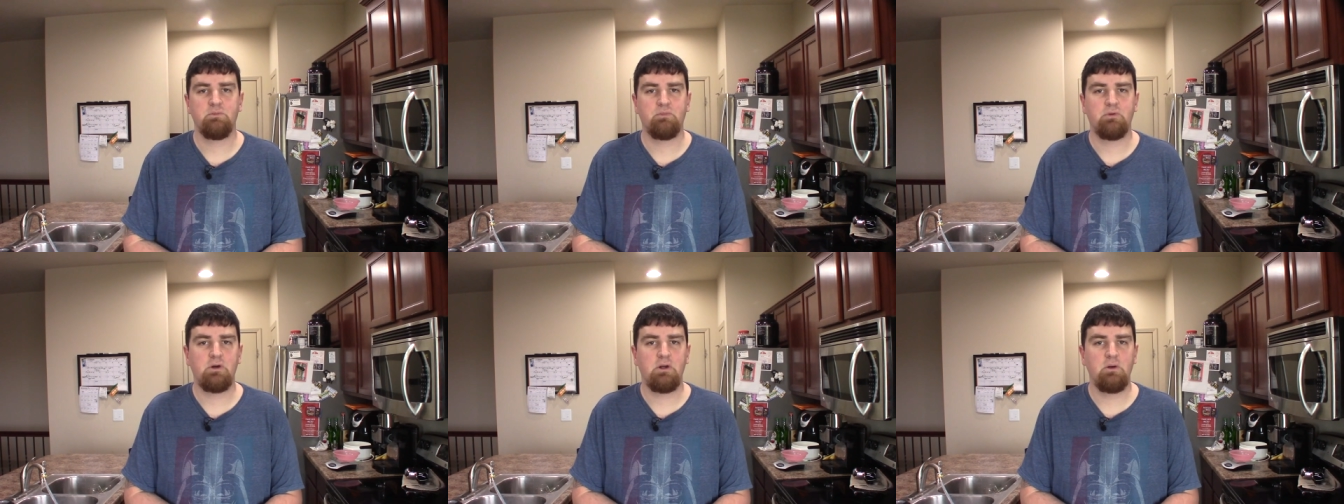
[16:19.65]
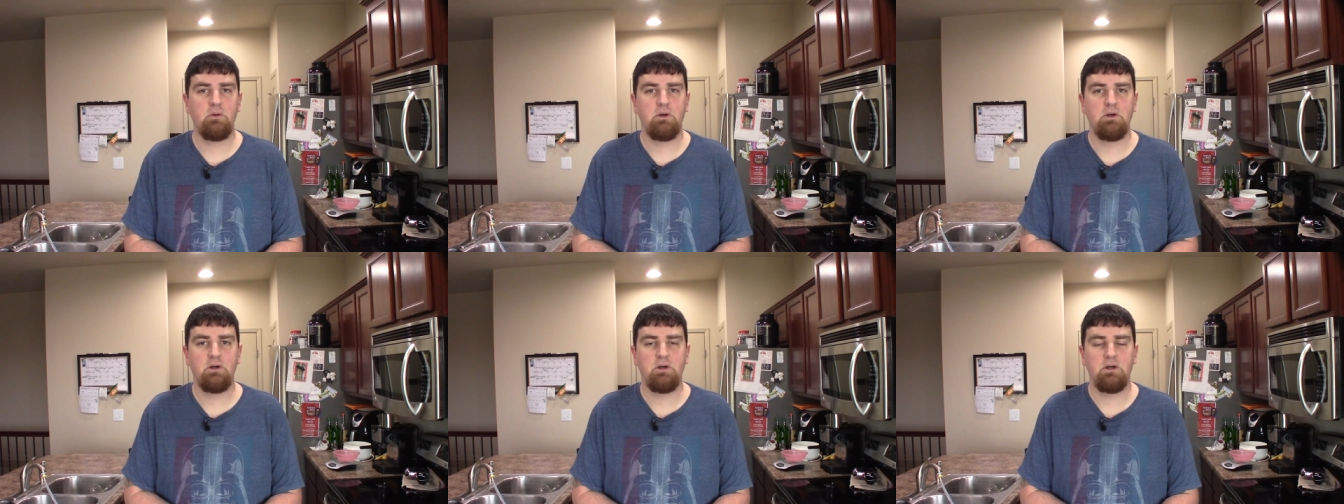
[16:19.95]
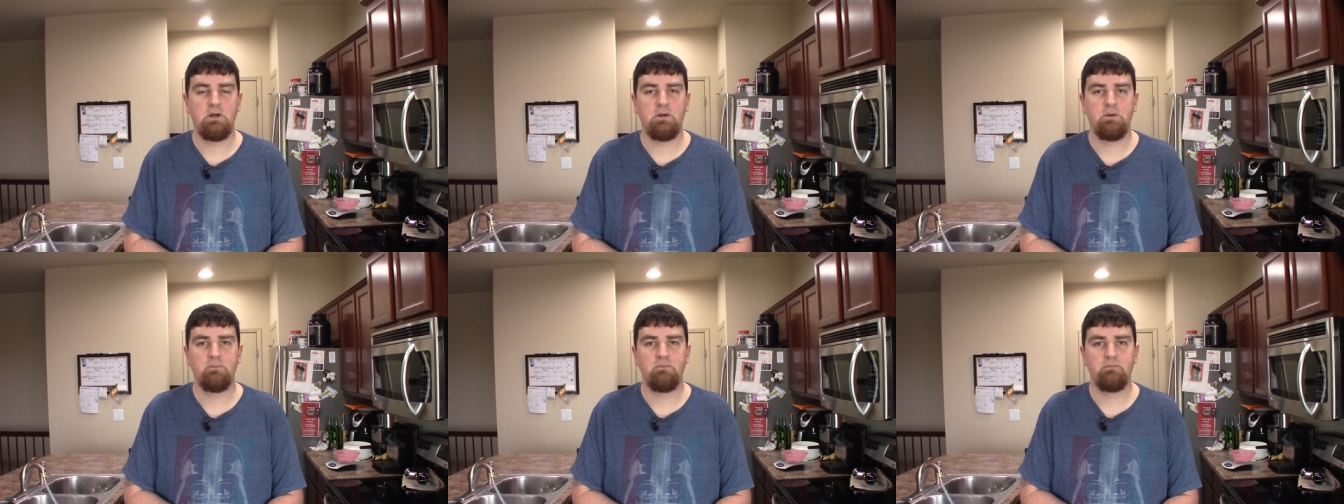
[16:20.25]
pro
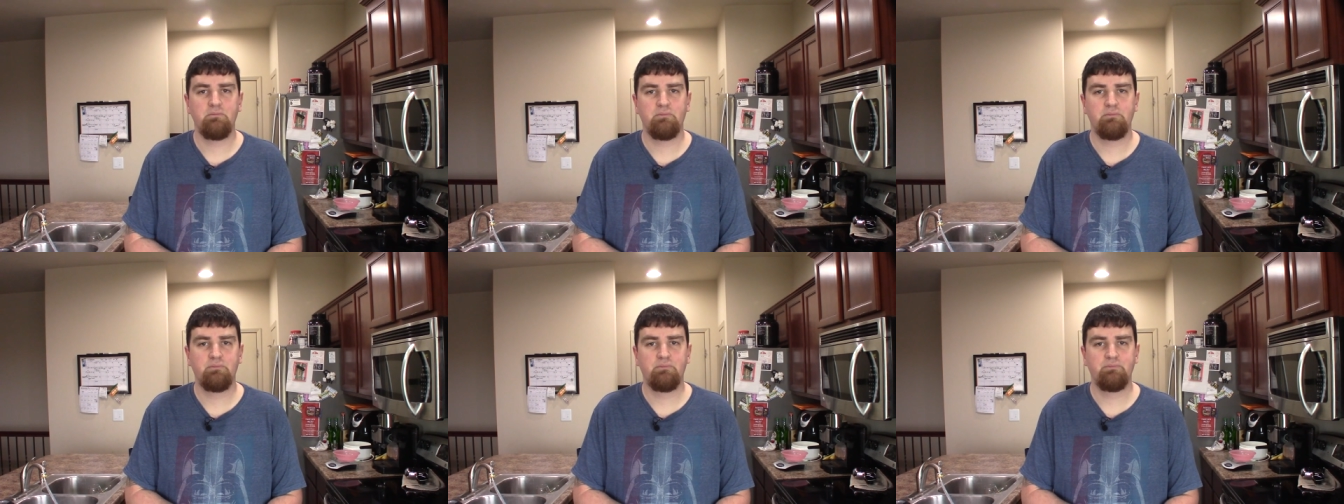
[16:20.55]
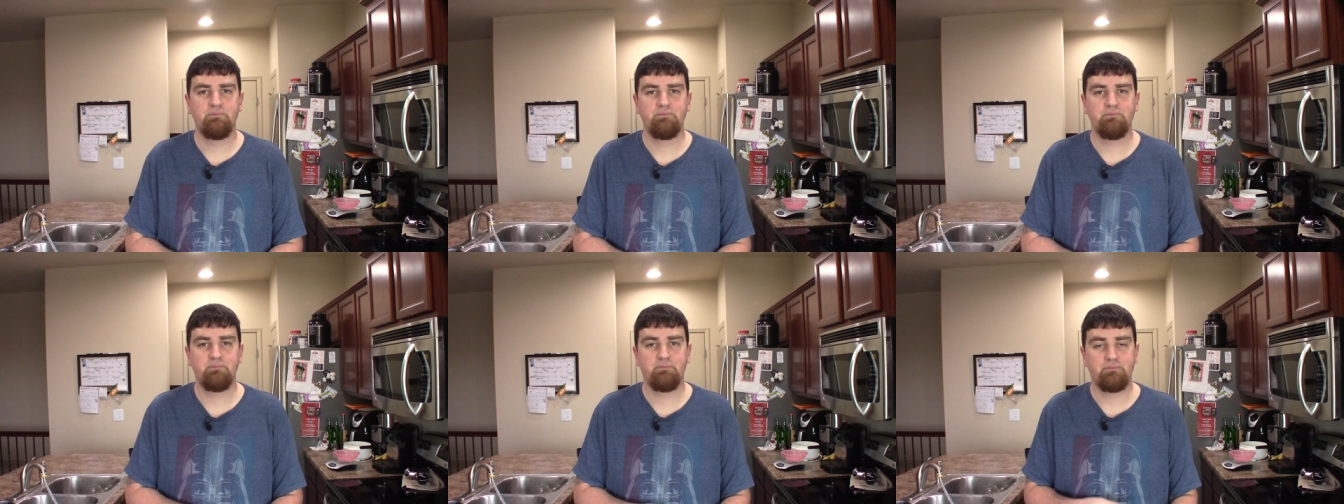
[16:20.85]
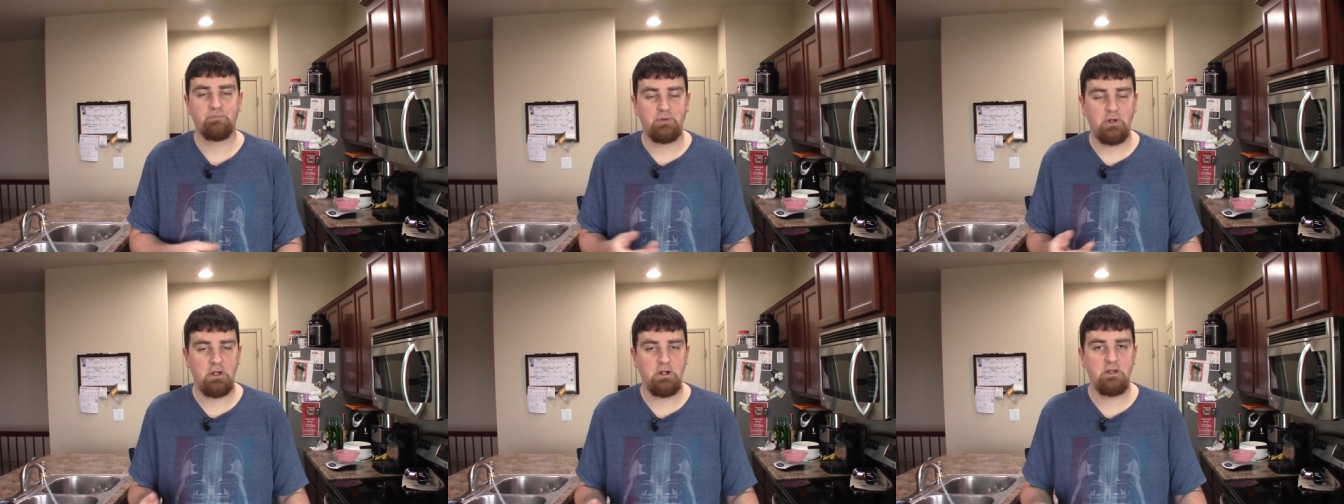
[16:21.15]
uh,
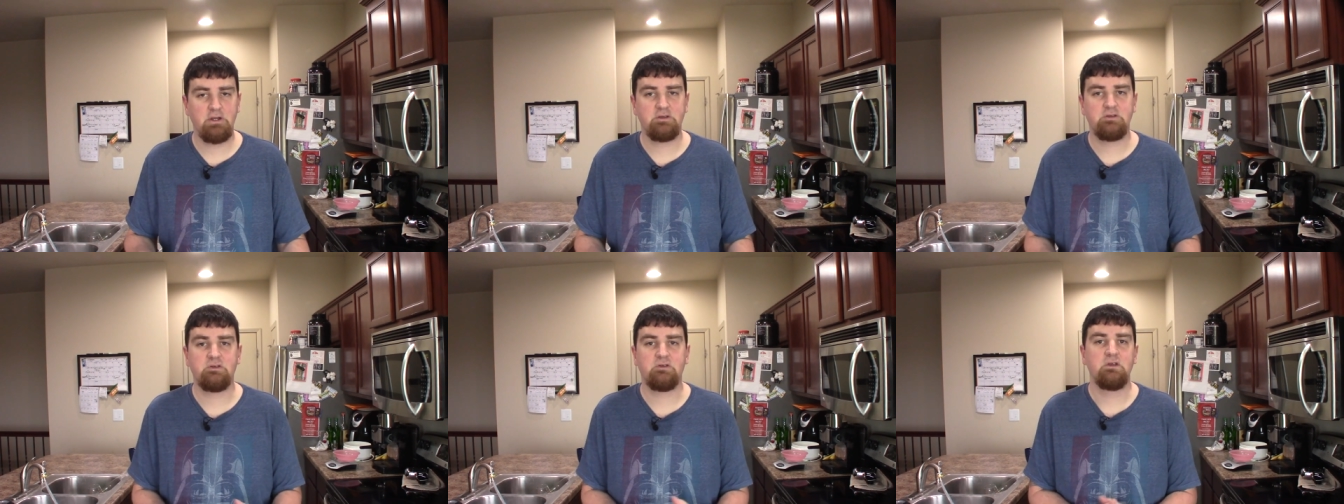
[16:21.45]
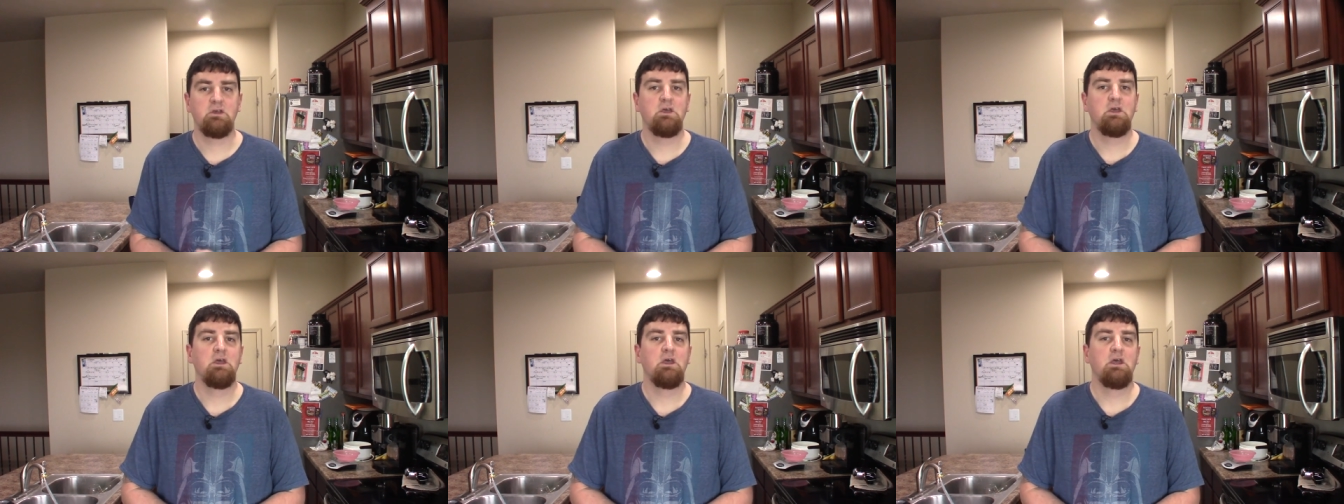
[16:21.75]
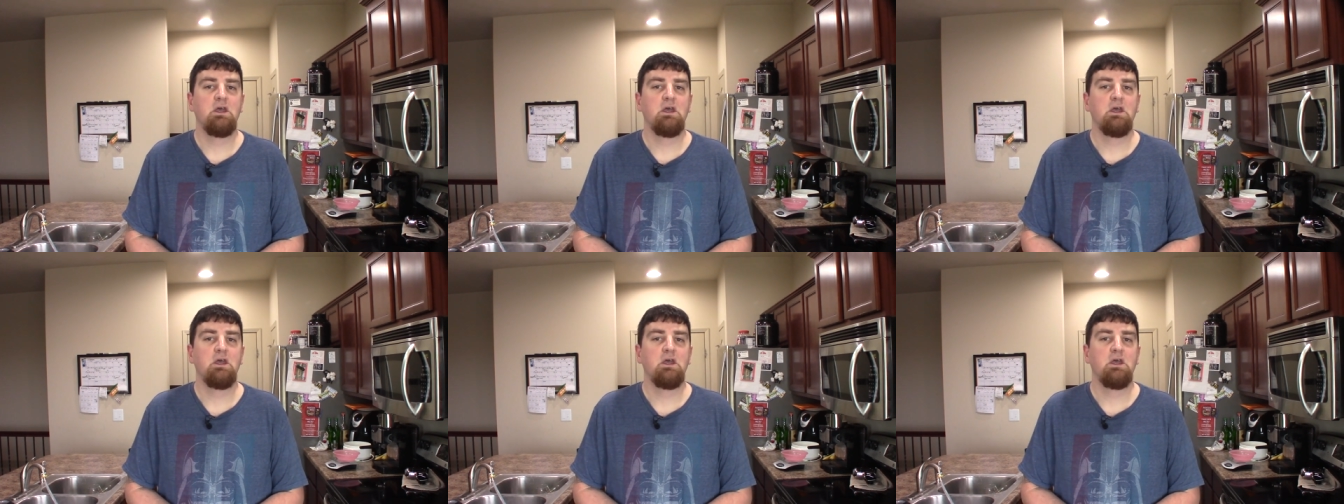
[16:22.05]
products.